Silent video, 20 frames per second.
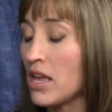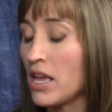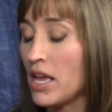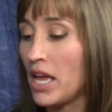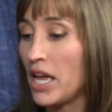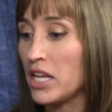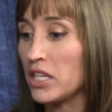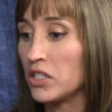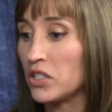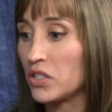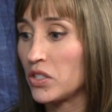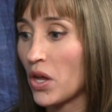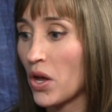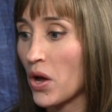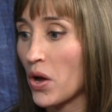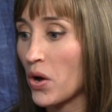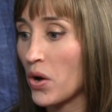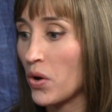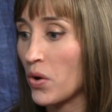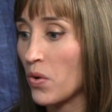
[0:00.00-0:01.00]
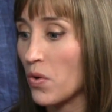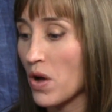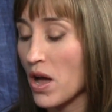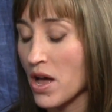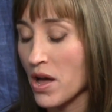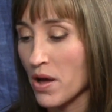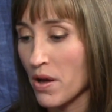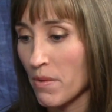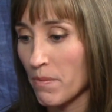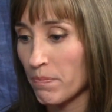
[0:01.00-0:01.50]
and so
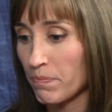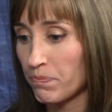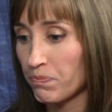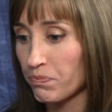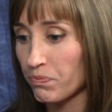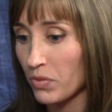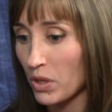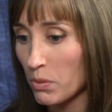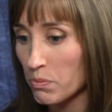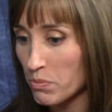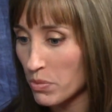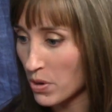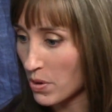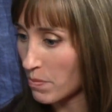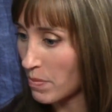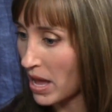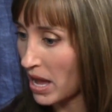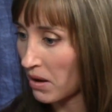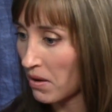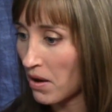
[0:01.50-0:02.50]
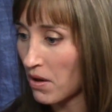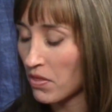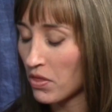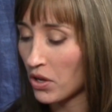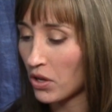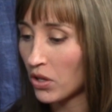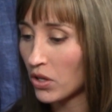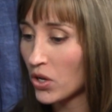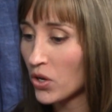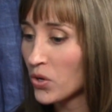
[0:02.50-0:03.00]
um, put back on the
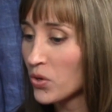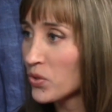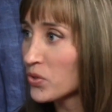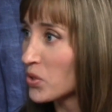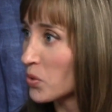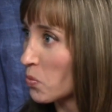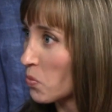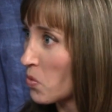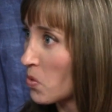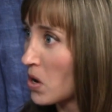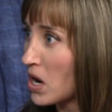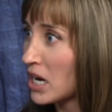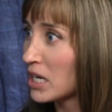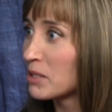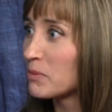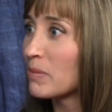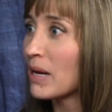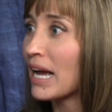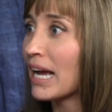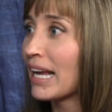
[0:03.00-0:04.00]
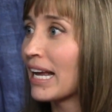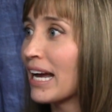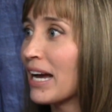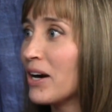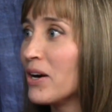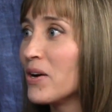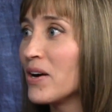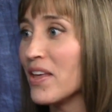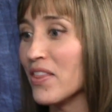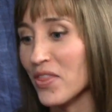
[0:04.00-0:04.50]
clothes and walked back
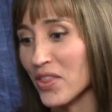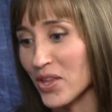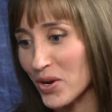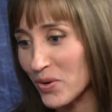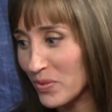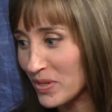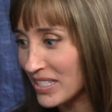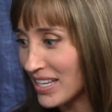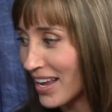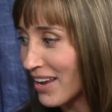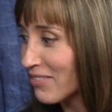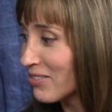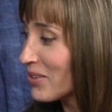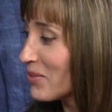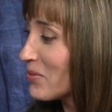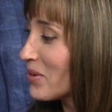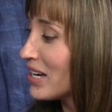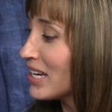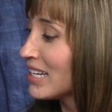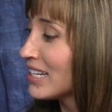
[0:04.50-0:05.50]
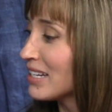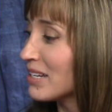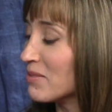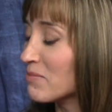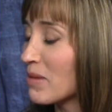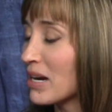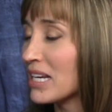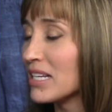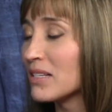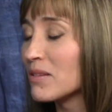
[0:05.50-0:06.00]
out, and there was everyone and
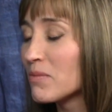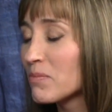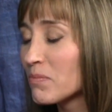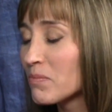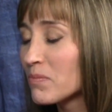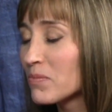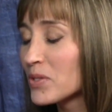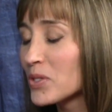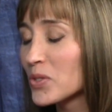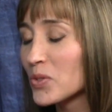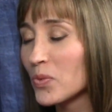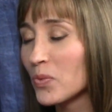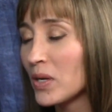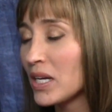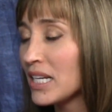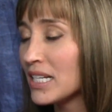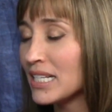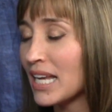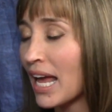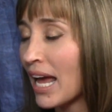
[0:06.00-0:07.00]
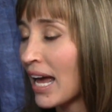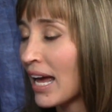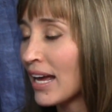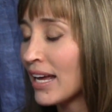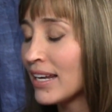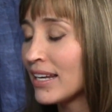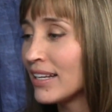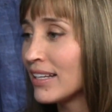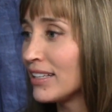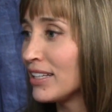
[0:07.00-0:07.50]
my sweet
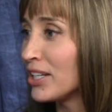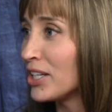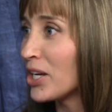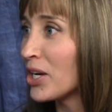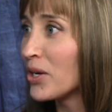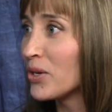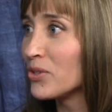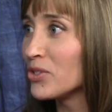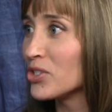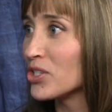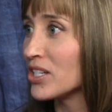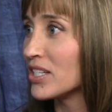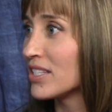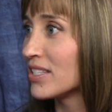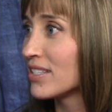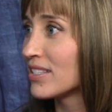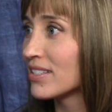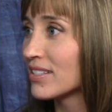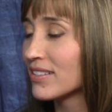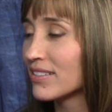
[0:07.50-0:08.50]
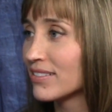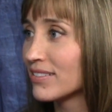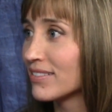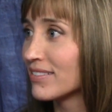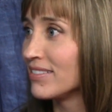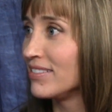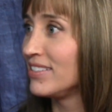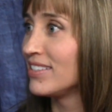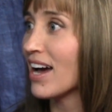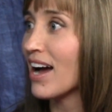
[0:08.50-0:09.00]
dad, you know, just he,
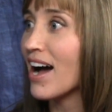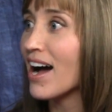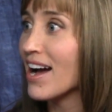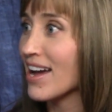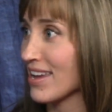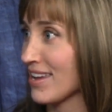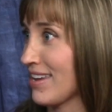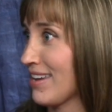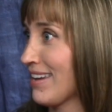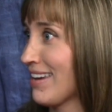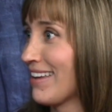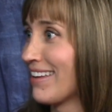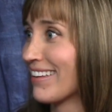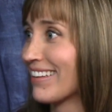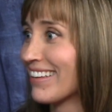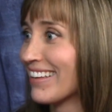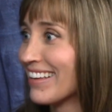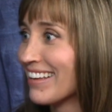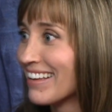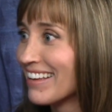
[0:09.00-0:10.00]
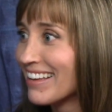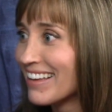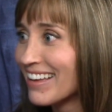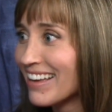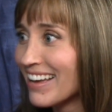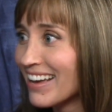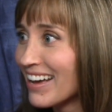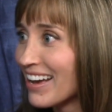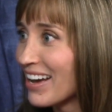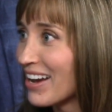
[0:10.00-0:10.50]
dying. He must have been
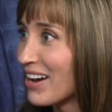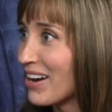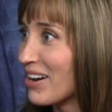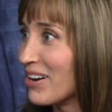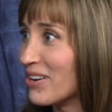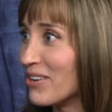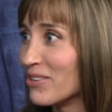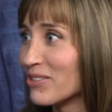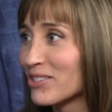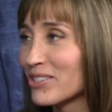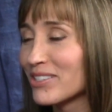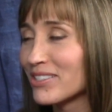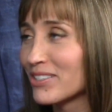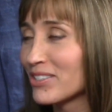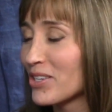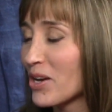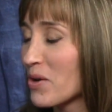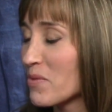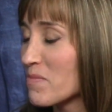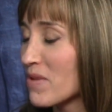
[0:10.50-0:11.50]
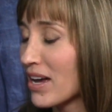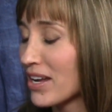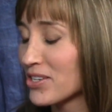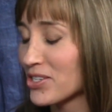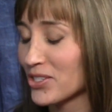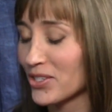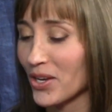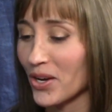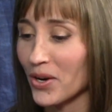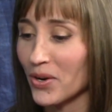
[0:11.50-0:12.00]
embarrassed. Oh, yeah. so much
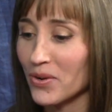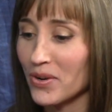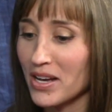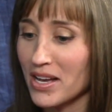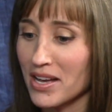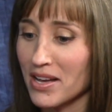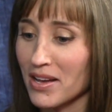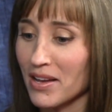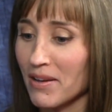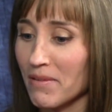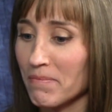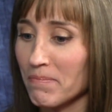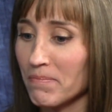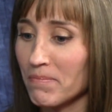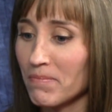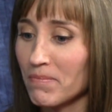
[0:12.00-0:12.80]
so. Um,